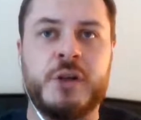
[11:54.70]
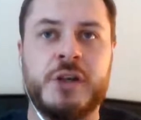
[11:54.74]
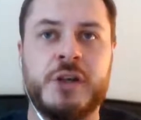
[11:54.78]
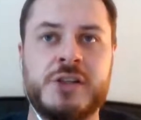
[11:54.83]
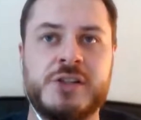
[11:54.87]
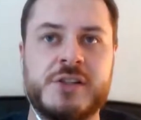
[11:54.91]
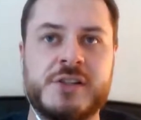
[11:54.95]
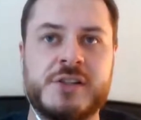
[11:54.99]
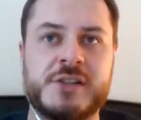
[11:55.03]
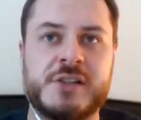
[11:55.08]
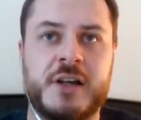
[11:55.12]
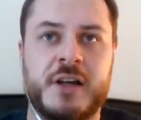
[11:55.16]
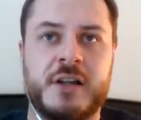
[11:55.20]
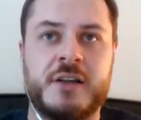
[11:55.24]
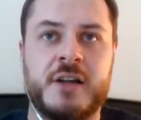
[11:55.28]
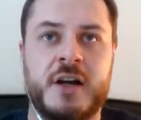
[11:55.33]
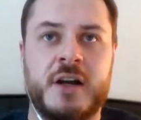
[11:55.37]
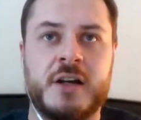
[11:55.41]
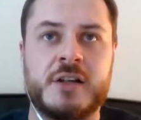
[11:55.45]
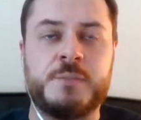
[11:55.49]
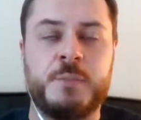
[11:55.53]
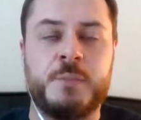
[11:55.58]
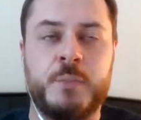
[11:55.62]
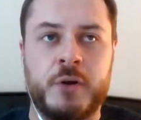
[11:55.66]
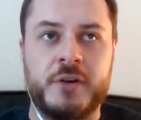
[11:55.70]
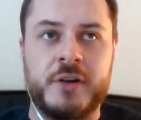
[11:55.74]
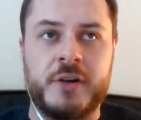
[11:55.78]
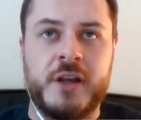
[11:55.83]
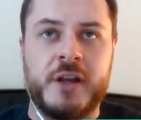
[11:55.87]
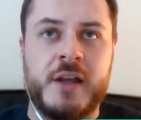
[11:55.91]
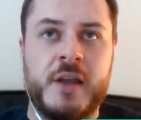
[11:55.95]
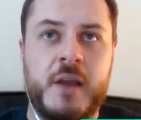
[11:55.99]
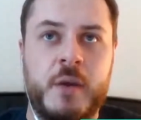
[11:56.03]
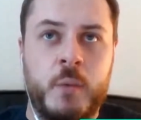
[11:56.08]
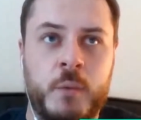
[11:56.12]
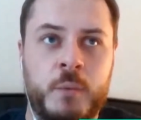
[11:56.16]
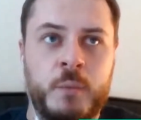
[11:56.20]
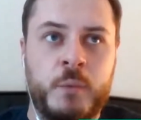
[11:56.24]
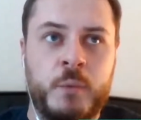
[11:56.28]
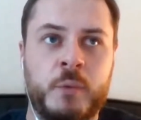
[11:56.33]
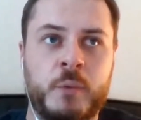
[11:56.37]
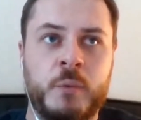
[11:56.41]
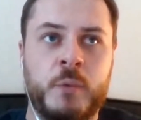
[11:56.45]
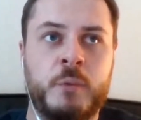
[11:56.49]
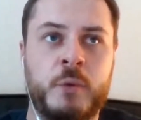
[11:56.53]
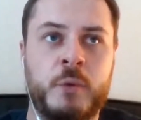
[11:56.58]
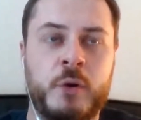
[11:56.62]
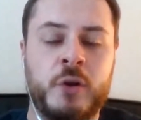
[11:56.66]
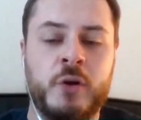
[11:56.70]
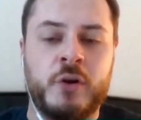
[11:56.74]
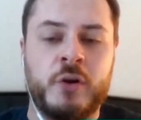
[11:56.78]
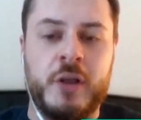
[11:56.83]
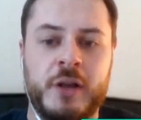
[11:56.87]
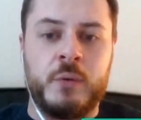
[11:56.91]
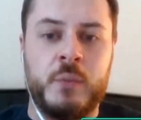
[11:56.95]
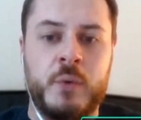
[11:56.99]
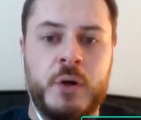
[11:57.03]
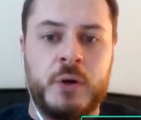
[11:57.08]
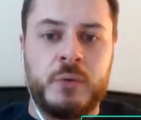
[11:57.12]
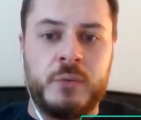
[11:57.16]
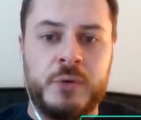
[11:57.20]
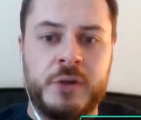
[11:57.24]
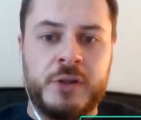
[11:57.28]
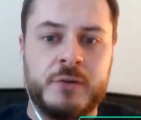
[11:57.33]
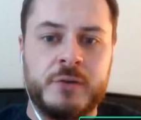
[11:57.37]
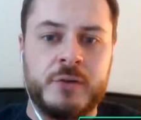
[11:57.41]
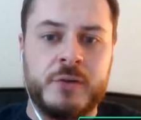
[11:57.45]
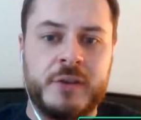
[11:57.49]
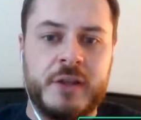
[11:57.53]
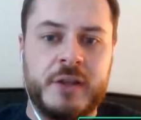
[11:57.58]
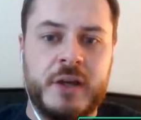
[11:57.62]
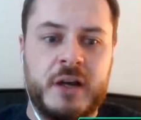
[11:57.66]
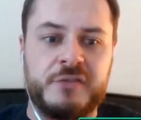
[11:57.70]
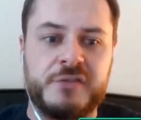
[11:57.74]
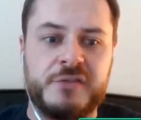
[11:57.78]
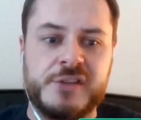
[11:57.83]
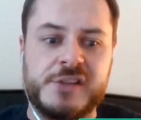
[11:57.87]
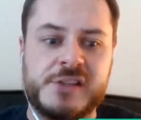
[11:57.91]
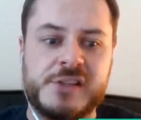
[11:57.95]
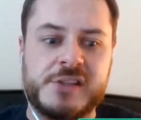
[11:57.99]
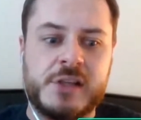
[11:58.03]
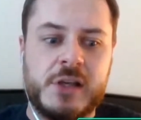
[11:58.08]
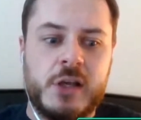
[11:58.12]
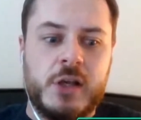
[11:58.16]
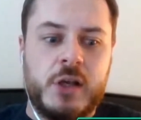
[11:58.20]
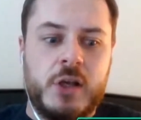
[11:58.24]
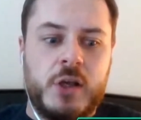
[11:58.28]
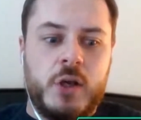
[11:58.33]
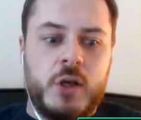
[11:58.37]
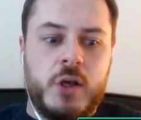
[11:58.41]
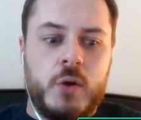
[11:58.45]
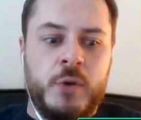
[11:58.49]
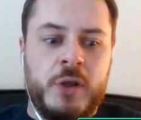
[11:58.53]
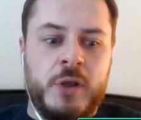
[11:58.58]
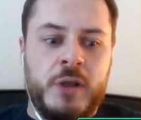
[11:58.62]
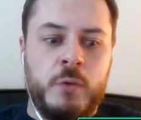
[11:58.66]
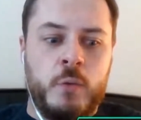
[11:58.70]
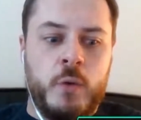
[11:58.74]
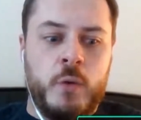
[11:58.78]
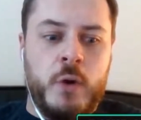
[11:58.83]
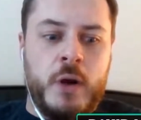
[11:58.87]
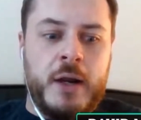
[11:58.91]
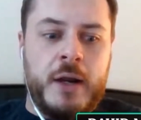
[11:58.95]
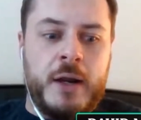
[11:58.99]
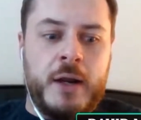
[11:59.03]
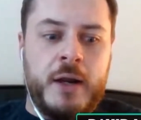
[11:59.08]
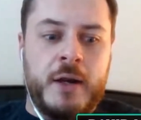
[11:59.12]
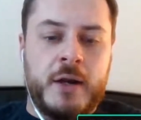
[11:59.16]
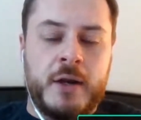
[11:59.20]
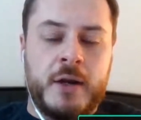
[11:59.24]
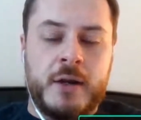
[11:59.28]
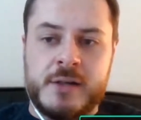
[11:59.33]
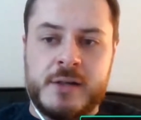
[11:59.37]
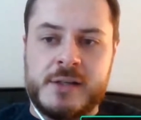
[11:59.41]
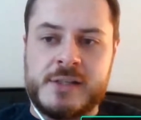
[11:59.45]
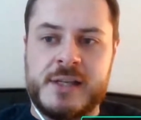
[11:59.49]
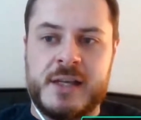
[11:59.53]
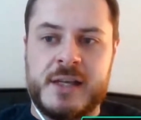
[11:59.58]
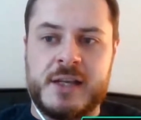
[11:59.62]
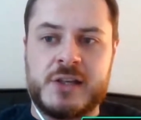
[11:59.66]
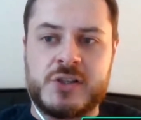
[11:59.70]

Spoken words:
different regions got knocked. But when we're looking at what we do at the office, we were